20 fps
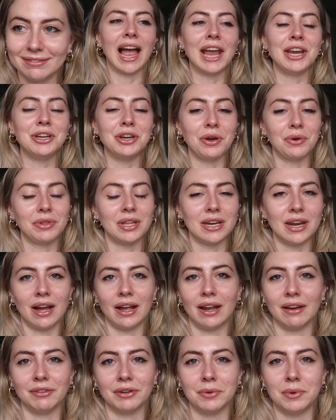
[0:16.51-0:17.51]
I know that
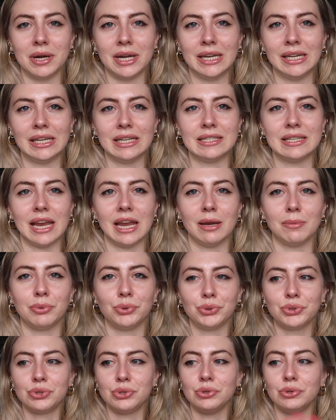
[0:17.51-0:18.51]
not everyone is
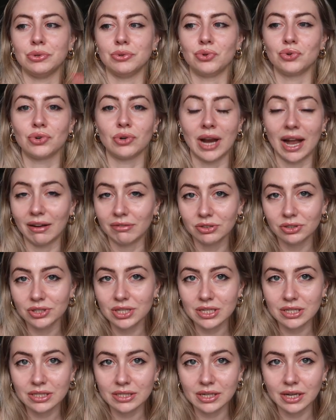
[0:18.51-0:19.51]
able to travel
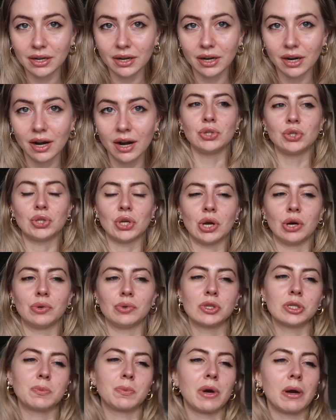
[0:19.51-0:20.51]
this year,
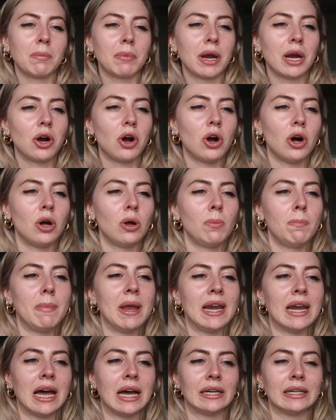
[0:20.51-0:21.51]
so spring break haul
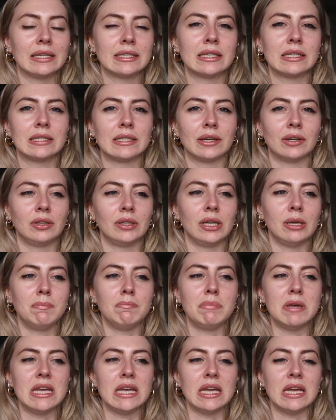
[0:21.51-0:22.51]
may not necessarily
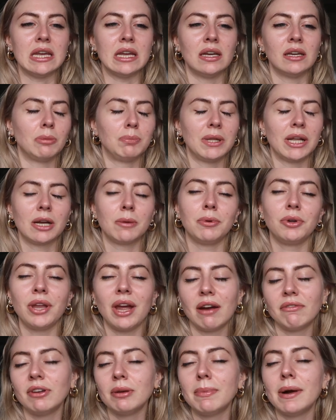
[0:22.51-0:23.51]
be applicable
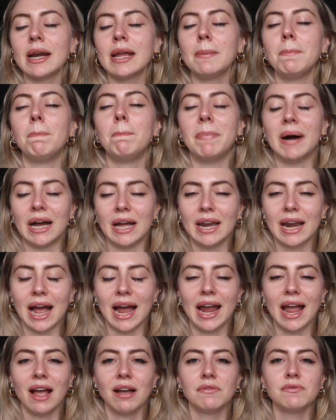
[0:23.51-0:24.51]
to everybody, but
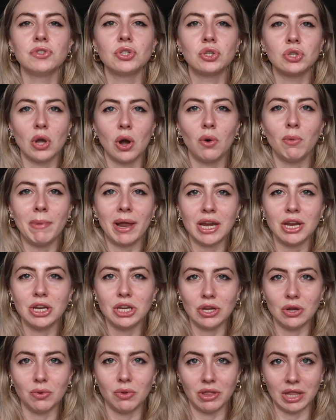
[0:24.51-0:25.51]
I have so many
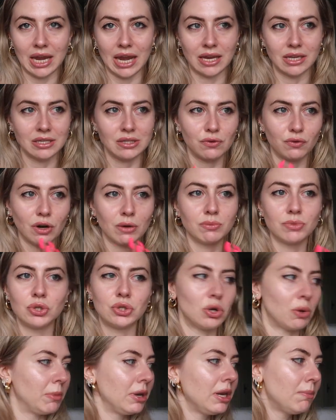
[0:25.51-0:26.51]
cute things from
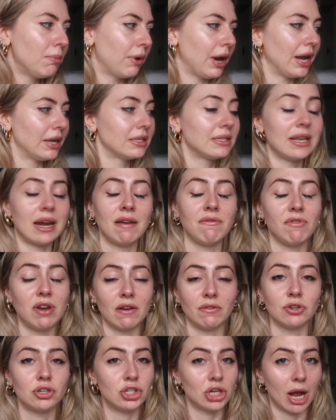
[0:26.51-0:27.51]
so many brands that I've
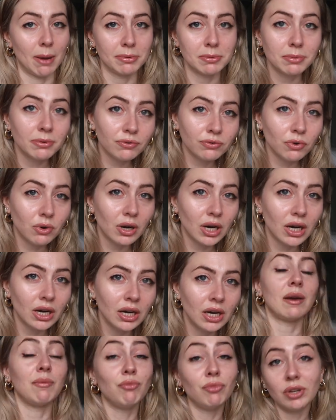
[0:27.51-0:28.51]
never shopped before
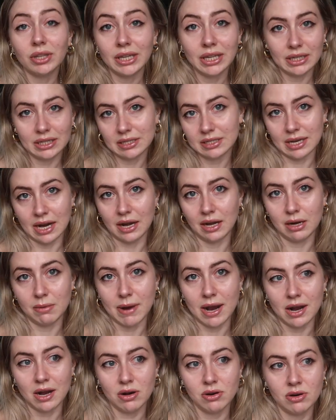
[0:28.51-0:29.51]
that I'm really excited
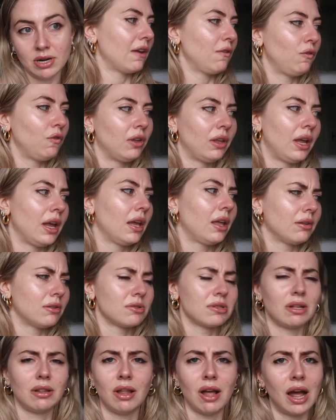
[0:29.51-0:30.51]
about. I feel like like
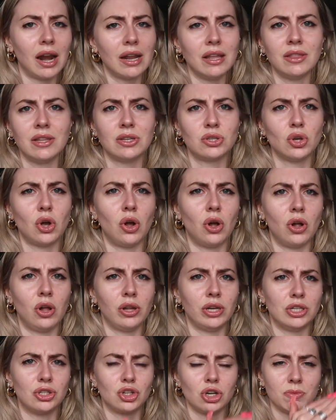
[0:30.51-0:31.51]
there's a lot in this
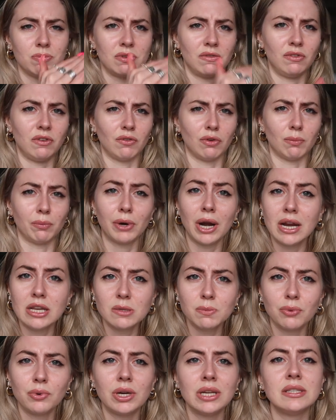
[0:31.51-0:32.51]
haul in terms of different
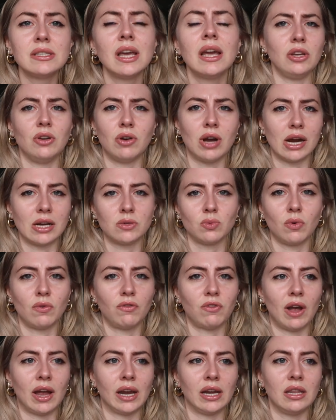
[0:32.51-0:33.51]
price points that you guys will
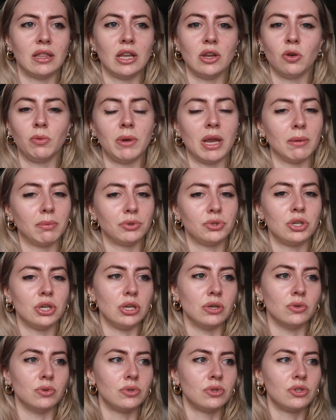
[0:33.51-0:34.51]
find that you'll be able to
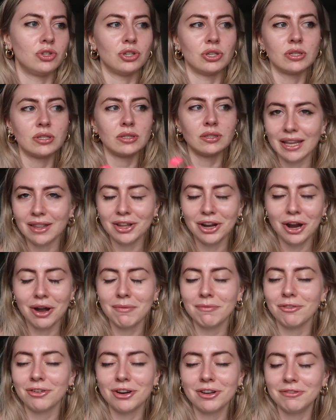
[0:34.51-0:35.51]
use just in the
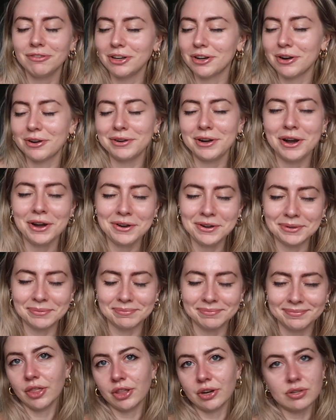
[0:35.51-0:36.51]
comfort of your own
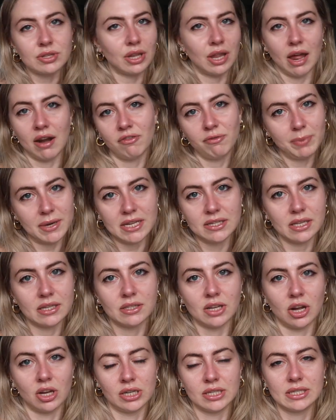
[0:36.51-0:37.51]
home. There's a lot of
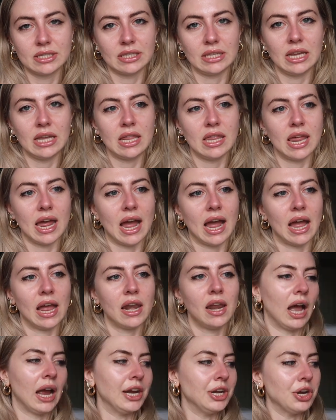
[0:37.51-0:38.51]
pieces, honestly,
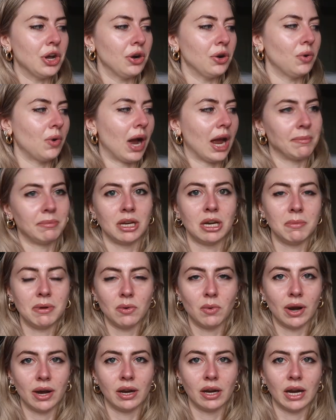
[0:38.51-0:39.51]
that I know I'm gonna be
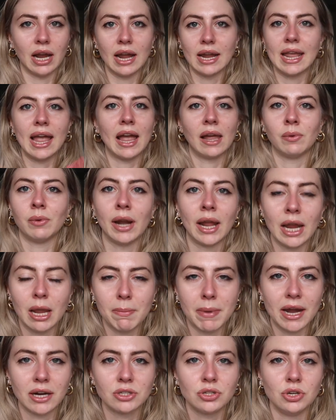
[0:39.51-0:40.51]
wearing again when I
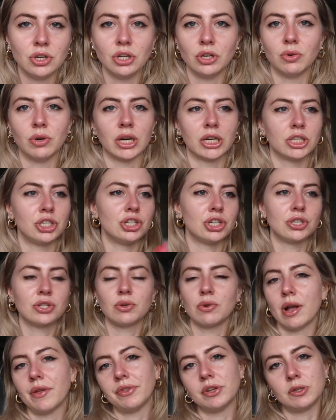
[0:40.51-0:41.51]
get back to New York just
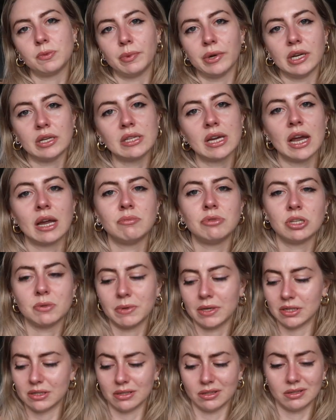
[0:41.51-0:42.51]
throughout the springtime, just
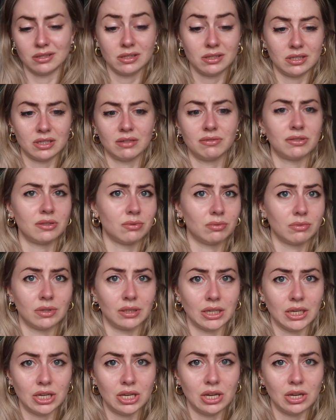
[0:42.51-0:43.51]
because all this stuff is
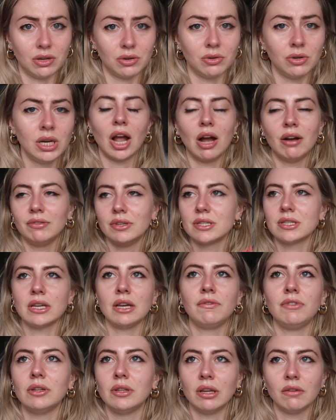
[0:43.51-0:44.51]
really cute. Obviously,
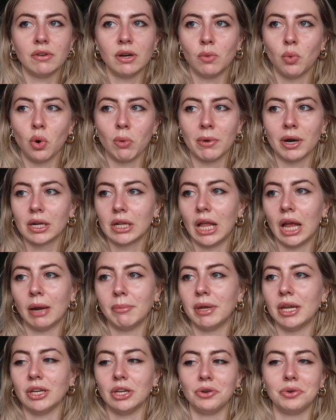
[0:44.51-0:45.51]
if you live in a warmer
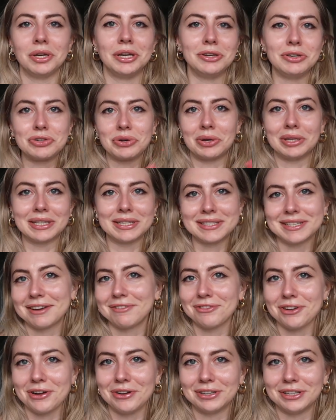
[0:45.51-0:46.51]
climate, you can enjoy this
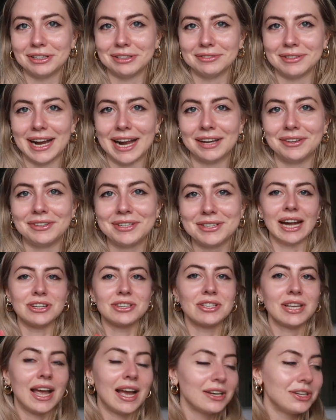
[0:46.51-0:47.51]
stuff all year round. I
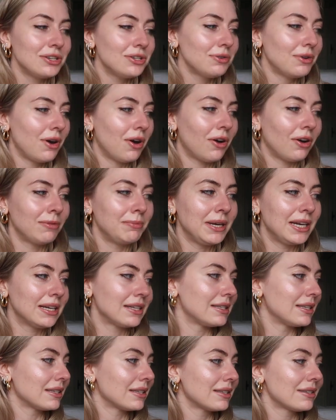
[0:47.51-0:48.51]
just had to do a haul
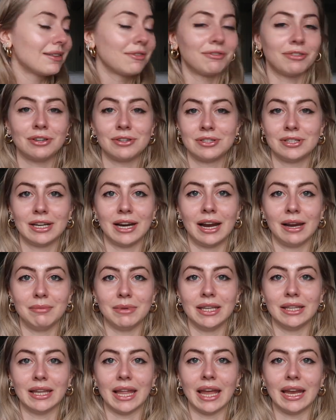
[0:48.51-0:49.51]
because this is the first time
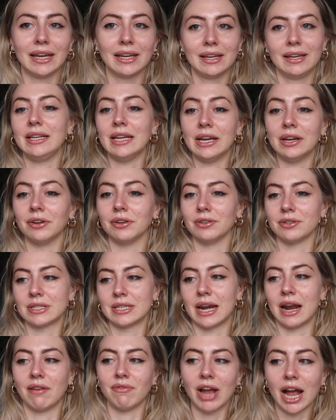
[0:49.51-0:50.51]
in like years
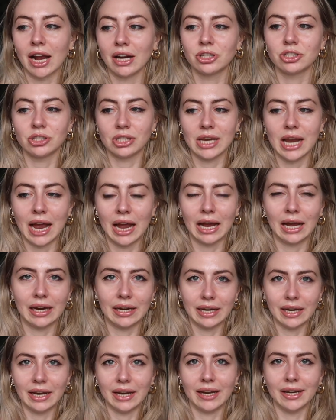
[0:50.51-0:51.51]
that I've actually
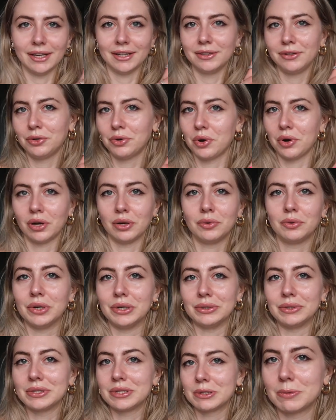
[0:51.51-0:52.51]
had a quote
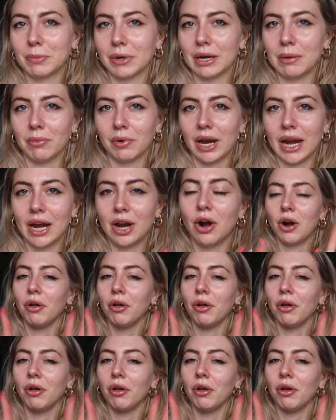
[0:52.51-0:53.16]
unquote spring break.